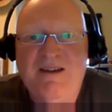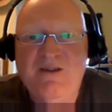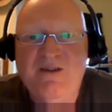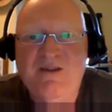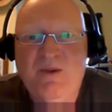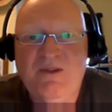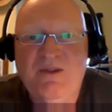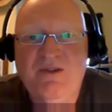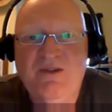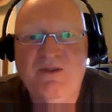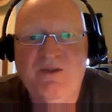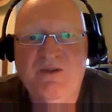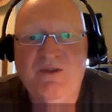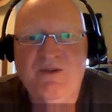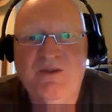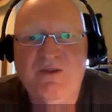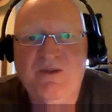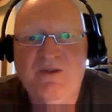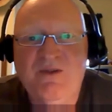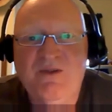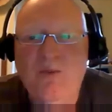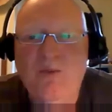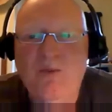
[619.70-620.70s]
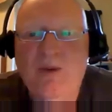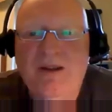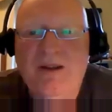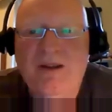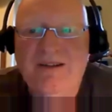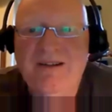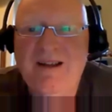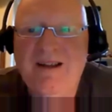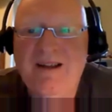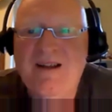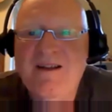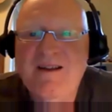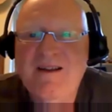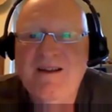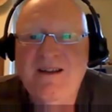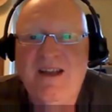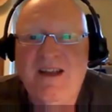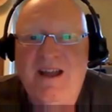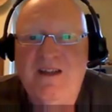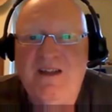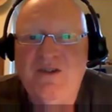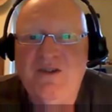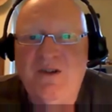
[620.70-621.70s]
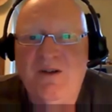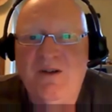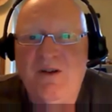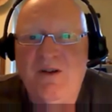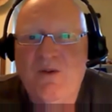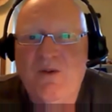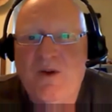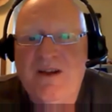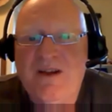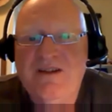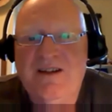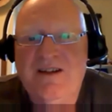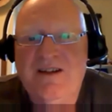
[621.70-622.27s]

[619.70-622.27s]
well too. So I hope I answered your question.